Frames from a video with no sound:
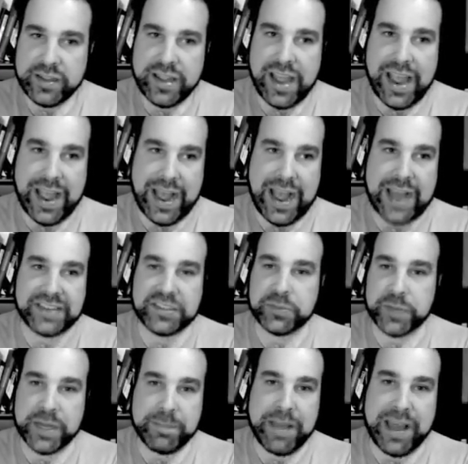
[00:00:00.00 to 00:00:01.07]
and, and to
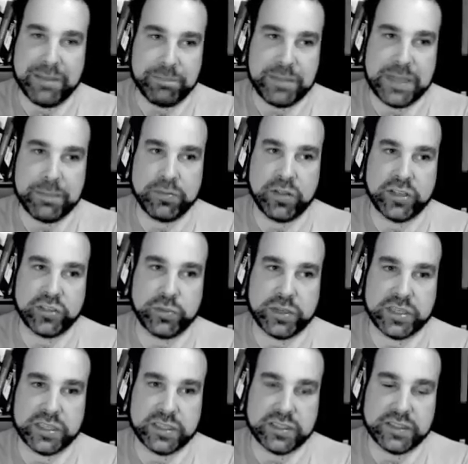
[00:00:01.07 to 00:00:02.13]
rebend people on
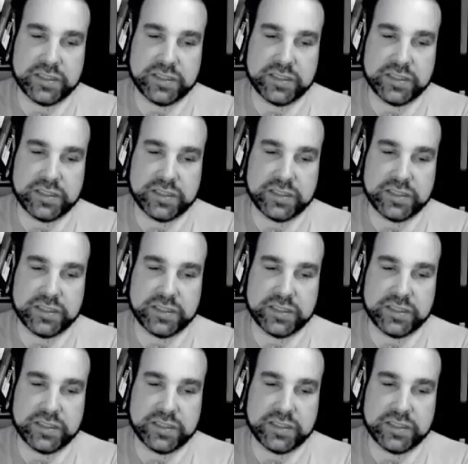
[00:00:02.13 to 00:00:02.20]
Twitter.